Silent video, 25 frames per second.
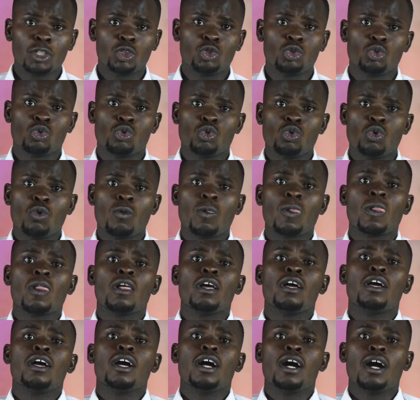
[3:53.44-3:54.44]
two,
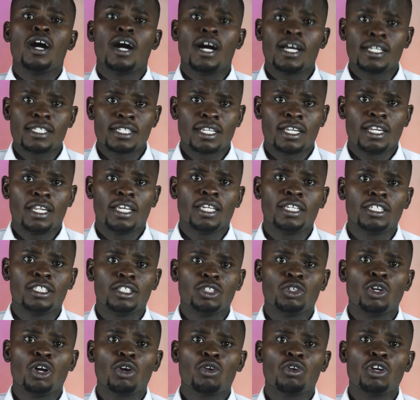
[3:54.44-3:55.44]
as a lady,
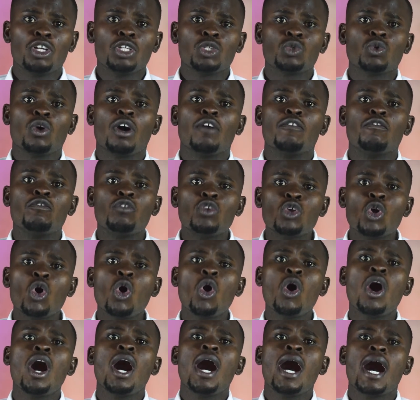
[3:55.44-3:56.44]
you're going to have
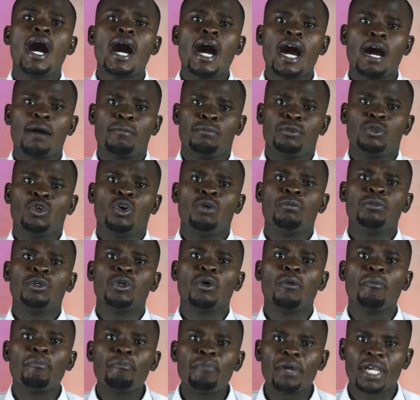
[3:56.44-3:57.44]
lower
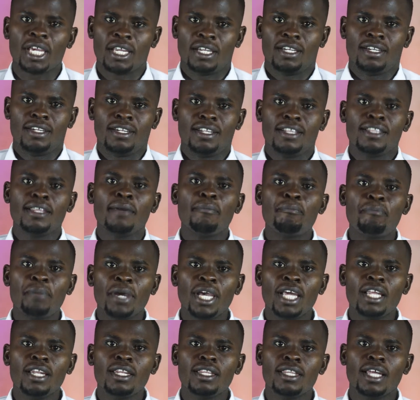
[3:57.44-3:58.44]
abdominal pain, the
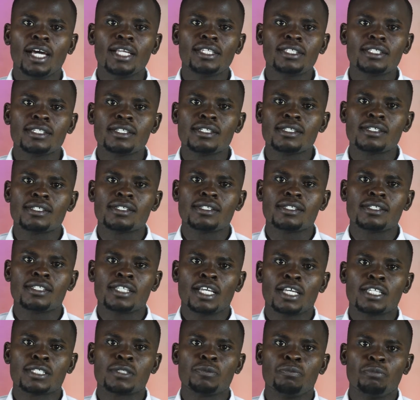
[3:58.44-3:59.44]
pain that is
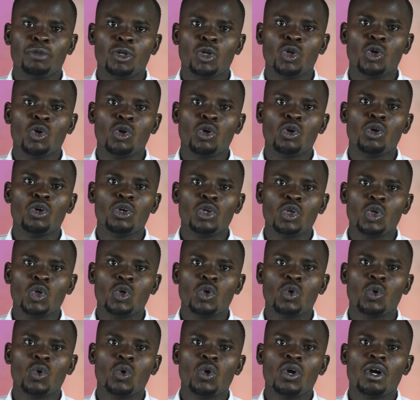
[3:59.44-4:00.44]
just below
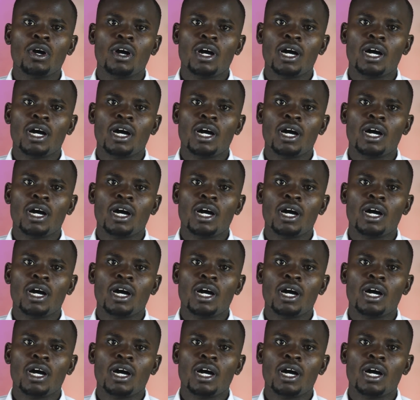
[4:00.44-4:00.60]
your